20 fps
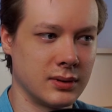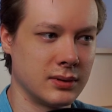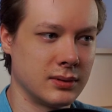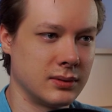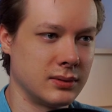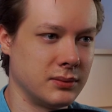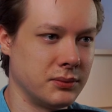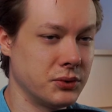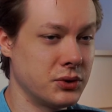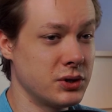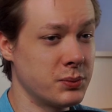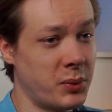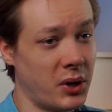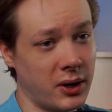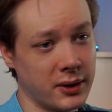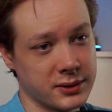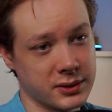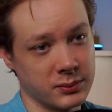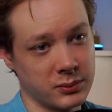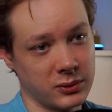Which is
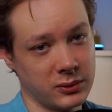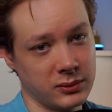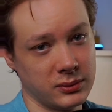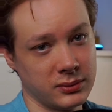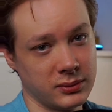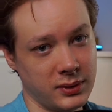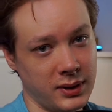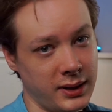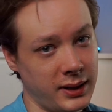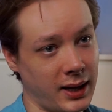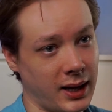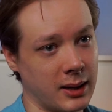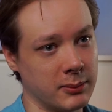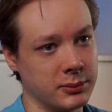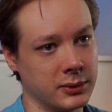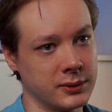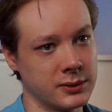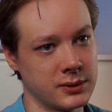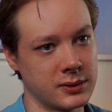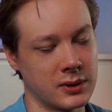possible. That
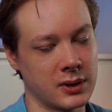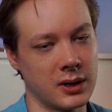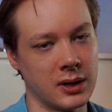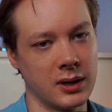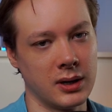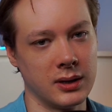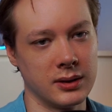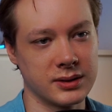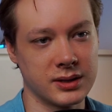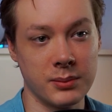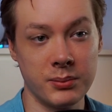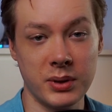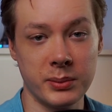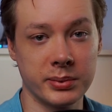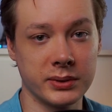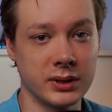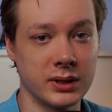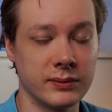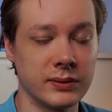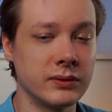happens. Some
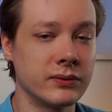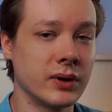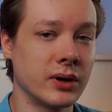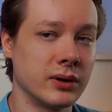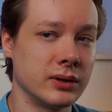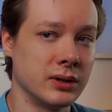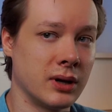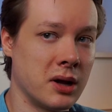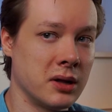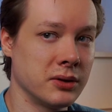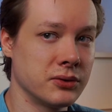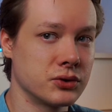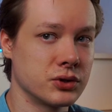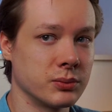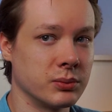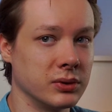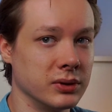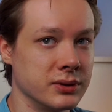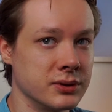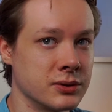people, even very
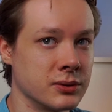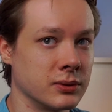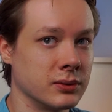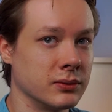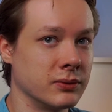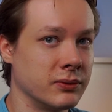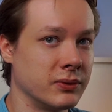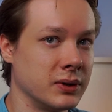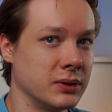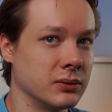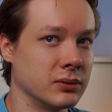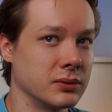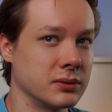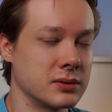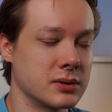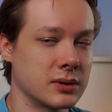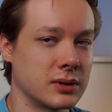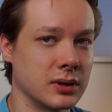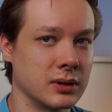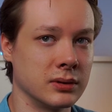knowledgeable in certain
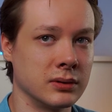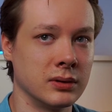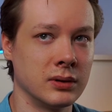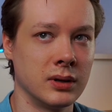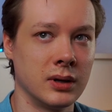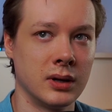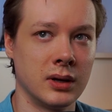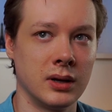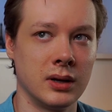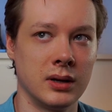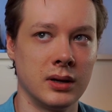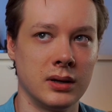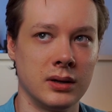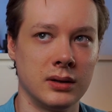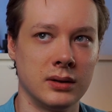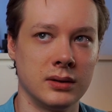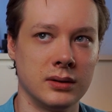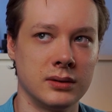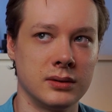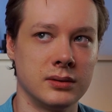fields, can
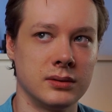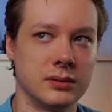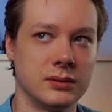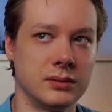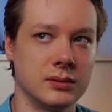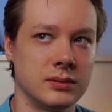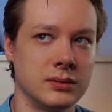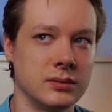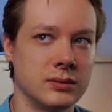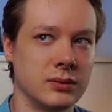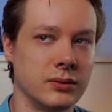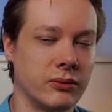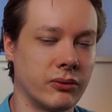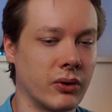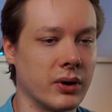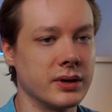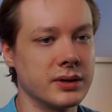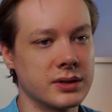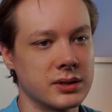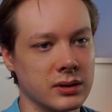
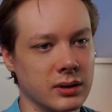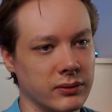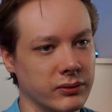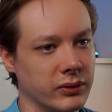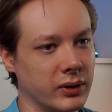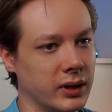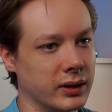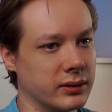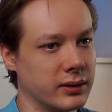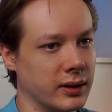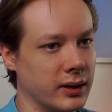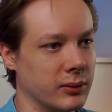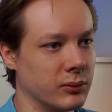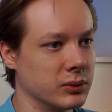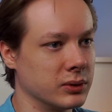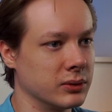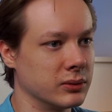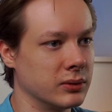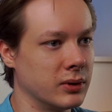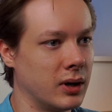phrase stuff like that when
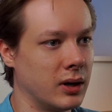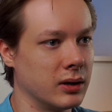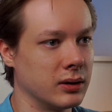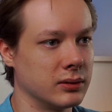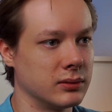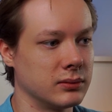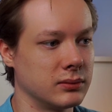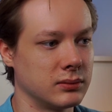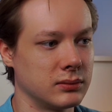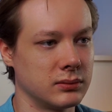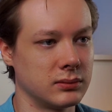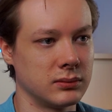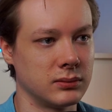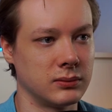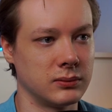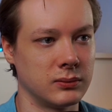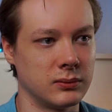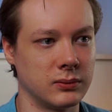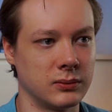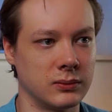they're not
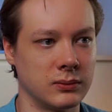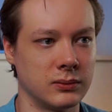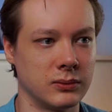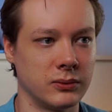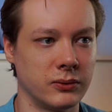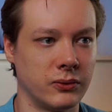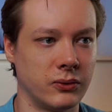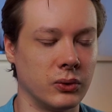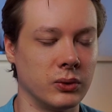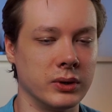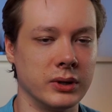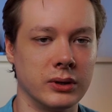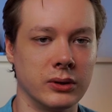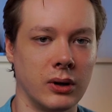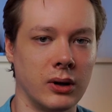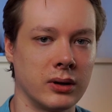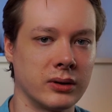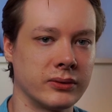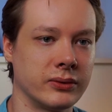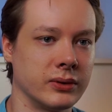fully
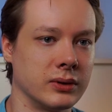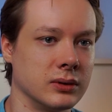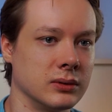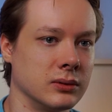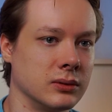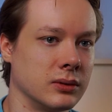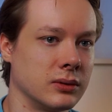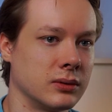confident.